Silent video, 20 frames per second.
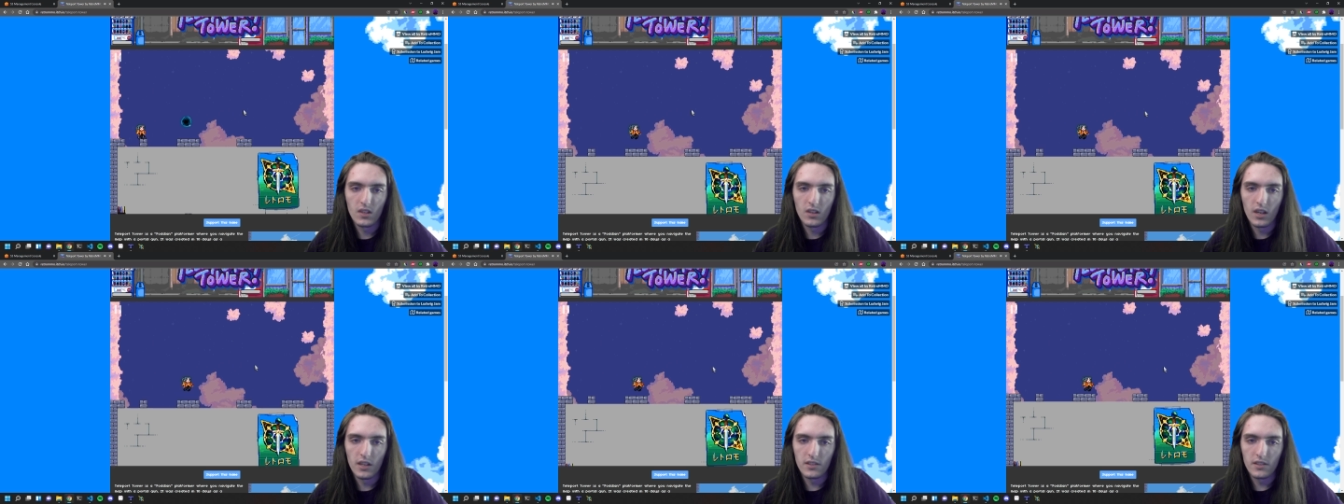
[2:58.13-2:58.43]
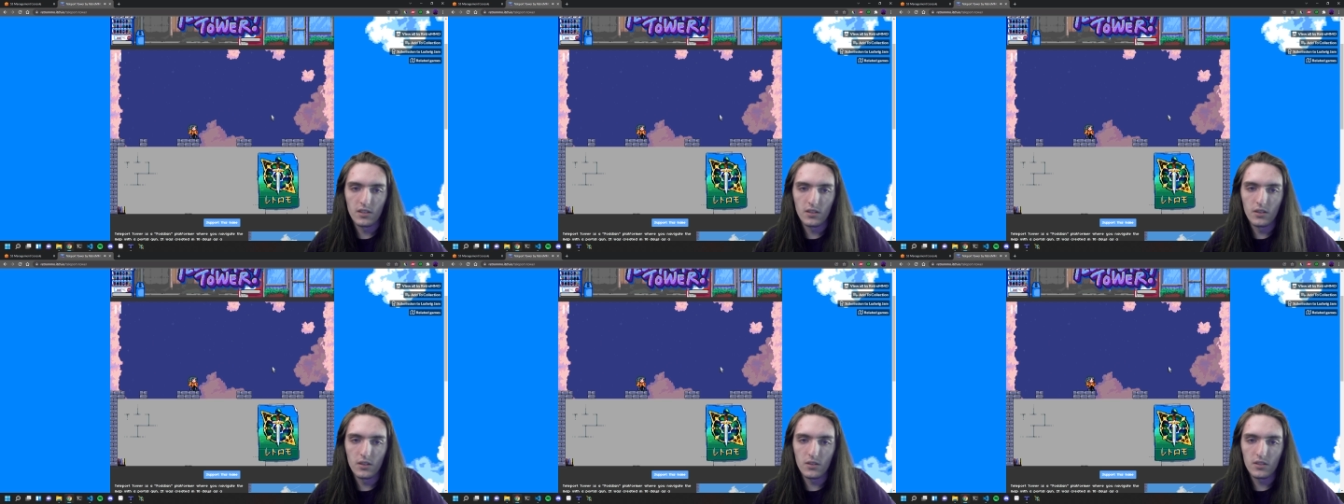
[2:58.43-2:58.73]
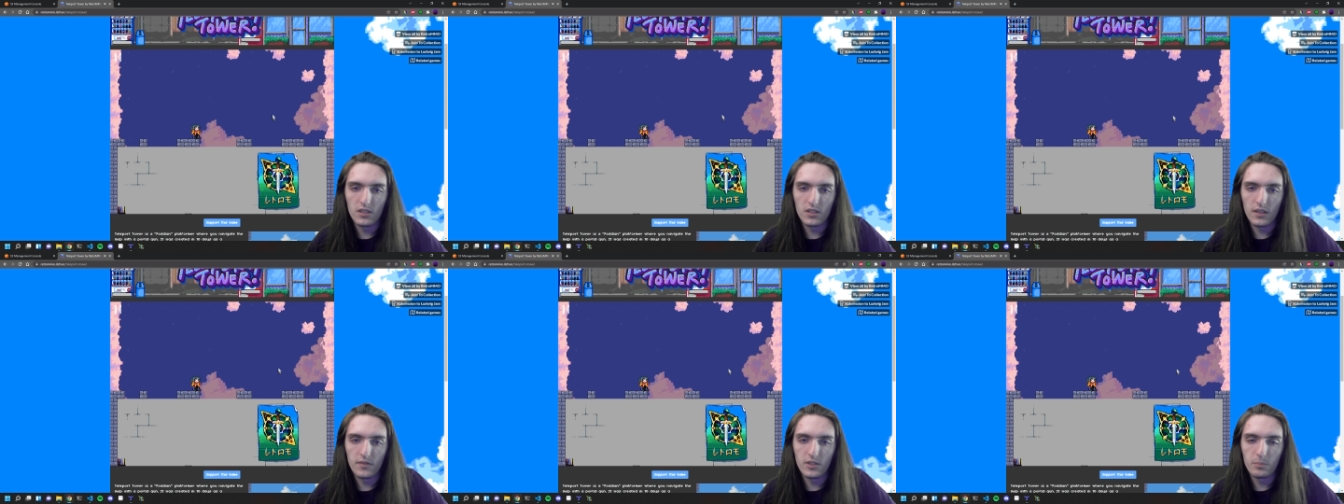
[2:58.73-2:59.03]
it's a little
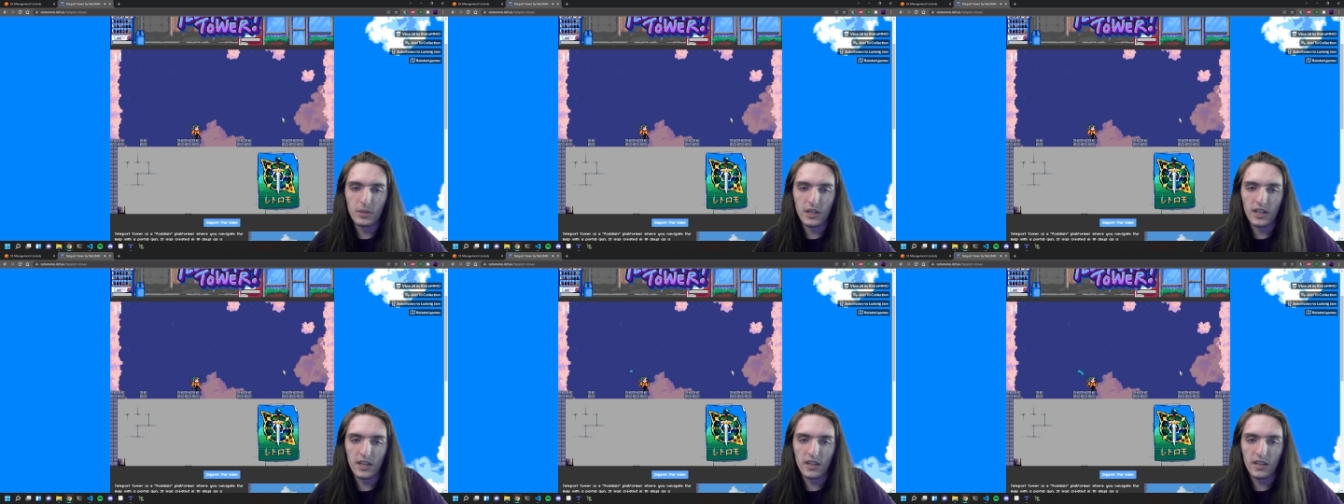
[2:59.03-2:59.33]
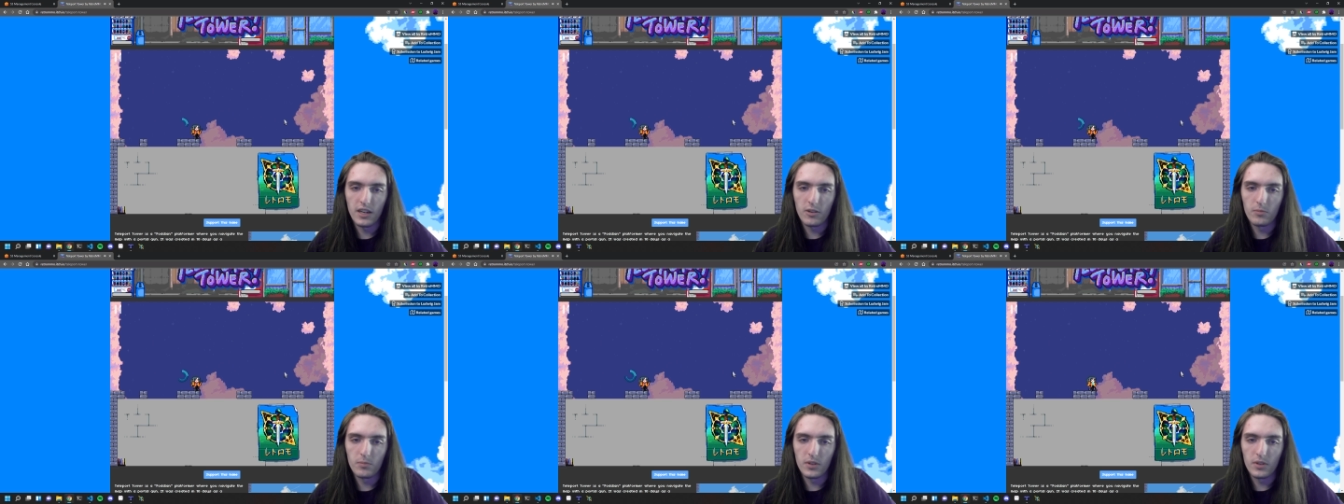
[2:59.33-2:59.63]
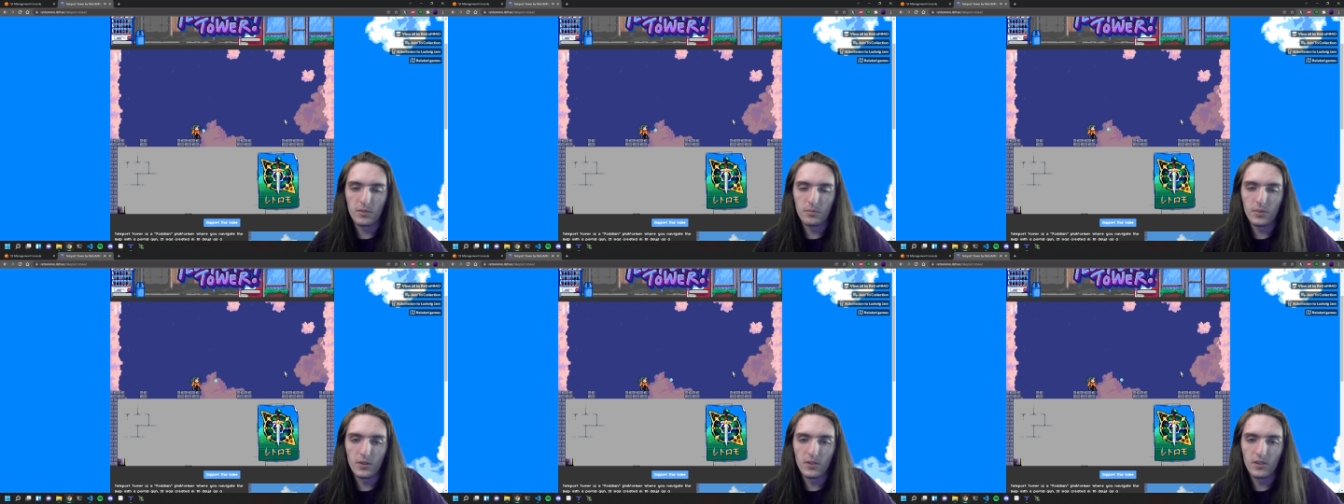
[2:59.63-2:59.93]
tough to pick it out,
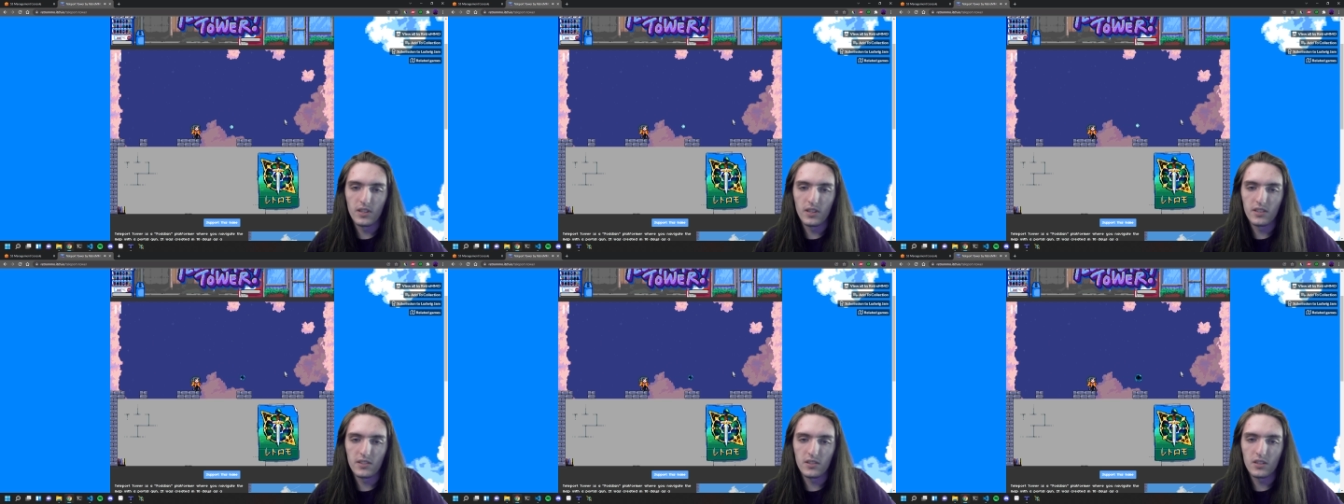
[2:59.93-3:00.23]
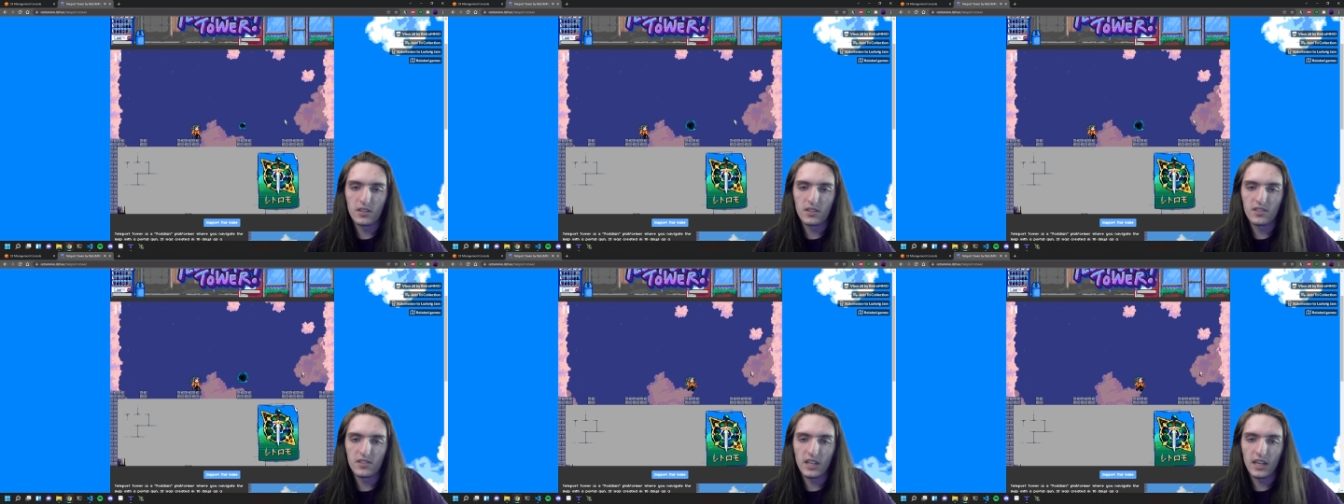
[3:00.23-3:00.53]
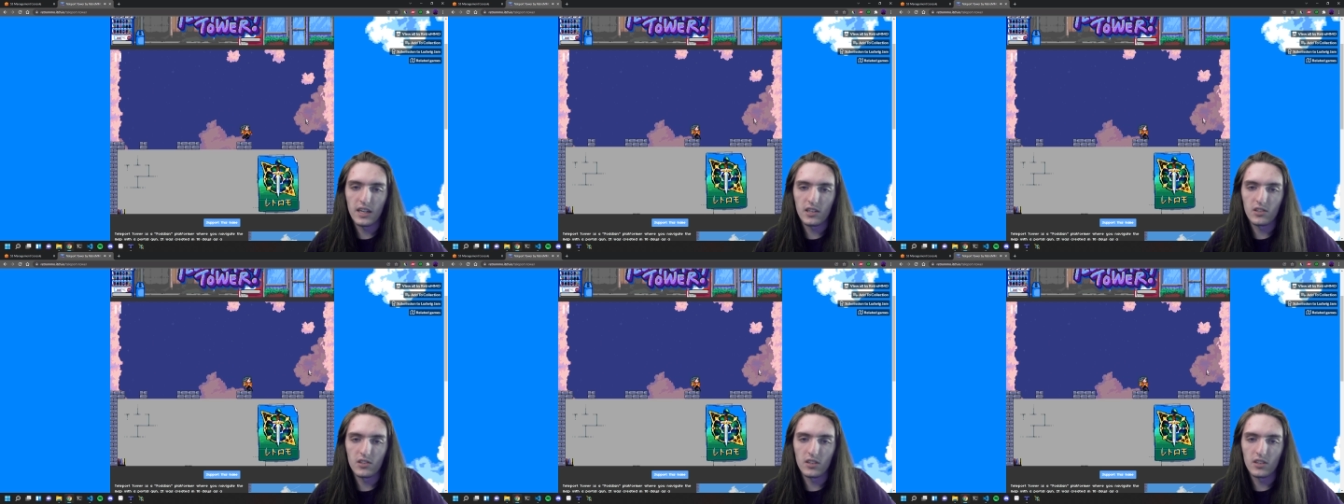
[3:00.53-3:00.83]
but both the songs
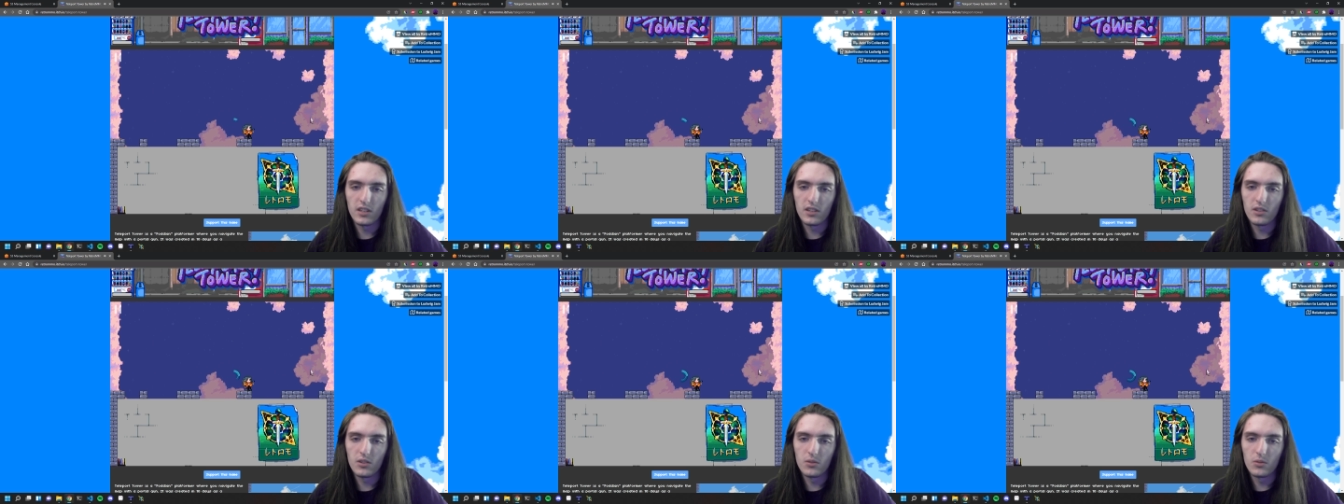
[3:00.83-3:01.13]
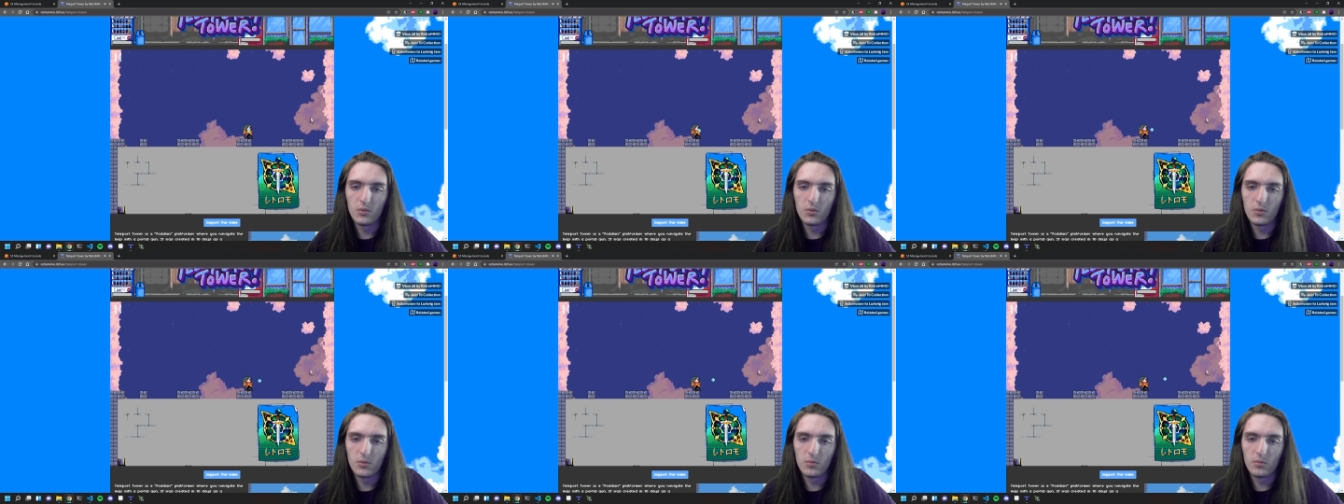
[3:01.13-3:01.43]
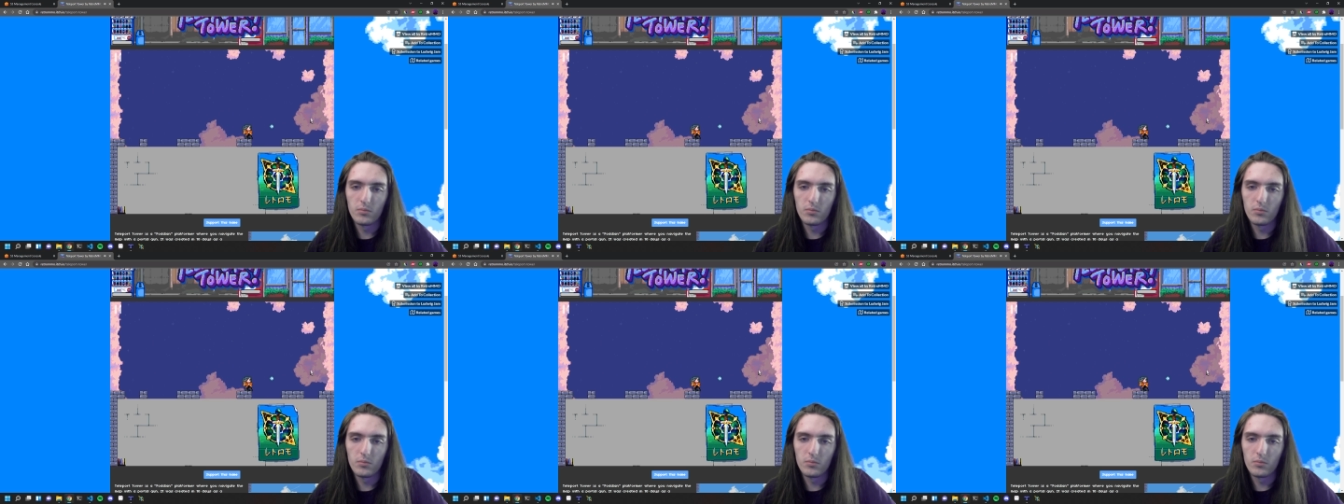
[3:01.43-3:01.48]
actually do